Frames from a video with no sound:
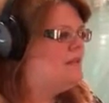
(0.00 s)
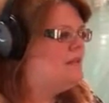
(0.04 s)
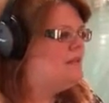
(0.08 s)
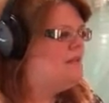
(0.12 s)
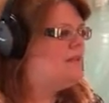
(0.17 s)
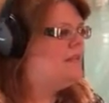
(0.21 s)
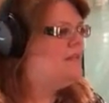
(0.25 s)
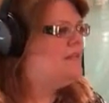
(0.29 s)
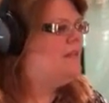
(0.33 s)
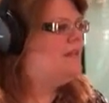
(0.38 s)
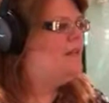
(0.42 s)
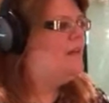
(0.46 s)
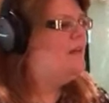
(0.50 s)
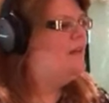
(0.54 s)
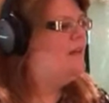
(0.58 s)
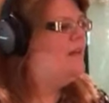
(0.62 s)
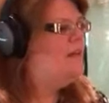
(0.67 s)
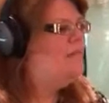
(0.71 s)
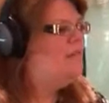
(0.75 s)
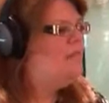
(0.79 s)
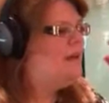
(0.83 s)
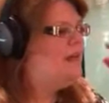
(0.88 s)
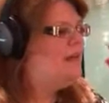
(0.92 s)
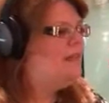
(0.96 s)
dizzy.
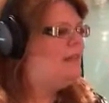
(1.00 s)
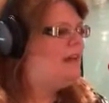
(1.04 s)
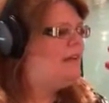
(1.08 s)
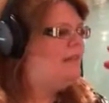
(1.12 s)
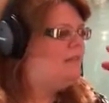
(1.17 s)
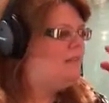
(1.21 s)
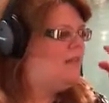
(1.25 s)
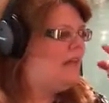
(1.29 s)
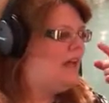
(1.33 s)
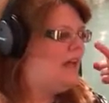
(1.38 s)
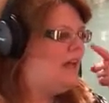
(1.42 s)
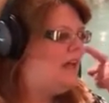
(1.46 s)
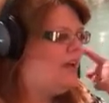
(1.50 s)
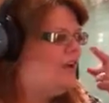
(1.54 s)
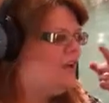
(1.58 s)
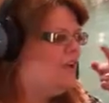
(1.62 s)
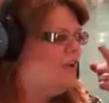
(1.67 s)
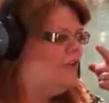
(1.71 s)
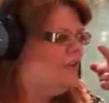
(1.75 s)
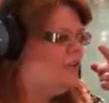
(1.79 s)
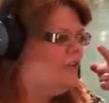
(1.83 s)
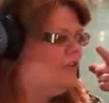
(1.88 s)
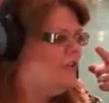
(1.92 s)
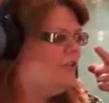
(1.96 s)
My left eye
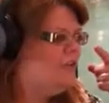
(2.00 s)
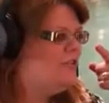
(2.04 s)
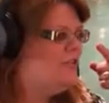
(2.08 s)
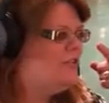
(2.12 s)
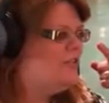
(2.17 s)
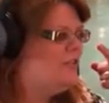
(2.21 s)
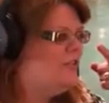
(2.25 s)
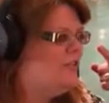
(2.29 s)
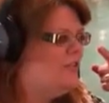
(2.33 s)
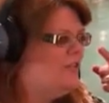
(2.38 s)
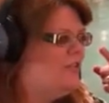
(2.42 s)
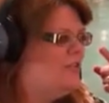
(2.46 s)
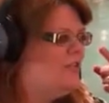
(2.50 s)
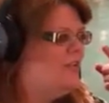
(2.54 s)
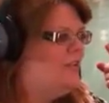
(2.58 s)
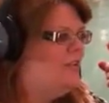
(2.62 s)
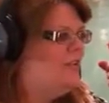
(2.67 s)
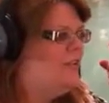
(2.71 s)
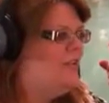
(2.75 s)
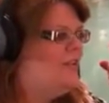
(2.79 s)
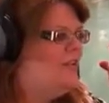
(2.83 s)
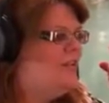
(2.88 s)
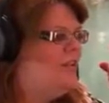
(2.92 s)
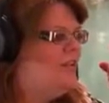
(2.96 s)
hurts.
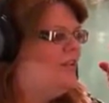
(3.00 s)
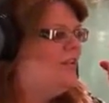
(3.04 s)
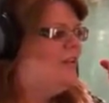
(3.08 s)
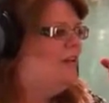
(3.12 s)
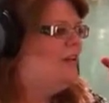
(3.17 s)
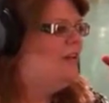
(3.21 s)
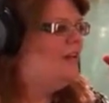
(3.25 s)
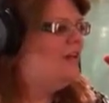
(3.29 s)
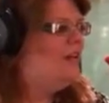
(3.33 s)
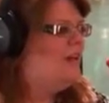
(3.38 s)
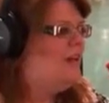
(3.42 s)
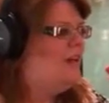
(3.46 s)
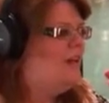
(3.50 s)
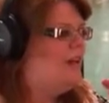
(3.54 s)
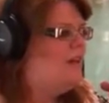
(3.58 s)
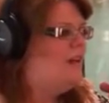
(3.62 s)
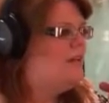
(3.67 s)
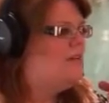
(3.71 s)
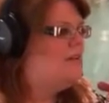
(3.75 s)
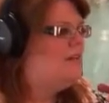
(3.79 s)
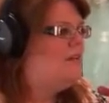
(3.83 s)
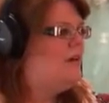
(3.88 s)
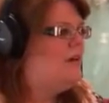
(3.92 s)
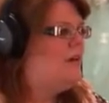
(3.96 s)

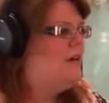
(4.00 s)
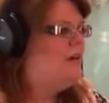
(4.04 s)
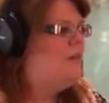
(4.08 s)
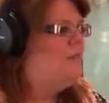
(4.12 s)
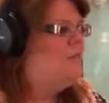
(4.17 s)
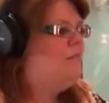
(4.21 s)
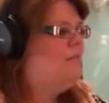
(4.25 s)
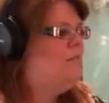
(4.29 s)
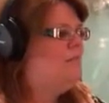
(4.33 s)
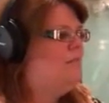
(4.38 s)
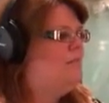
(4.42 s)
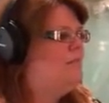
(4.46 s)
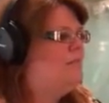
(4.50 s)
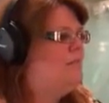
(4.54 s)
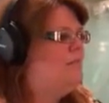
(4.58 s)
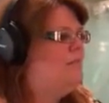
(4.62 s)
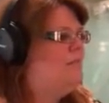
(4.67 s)
And um,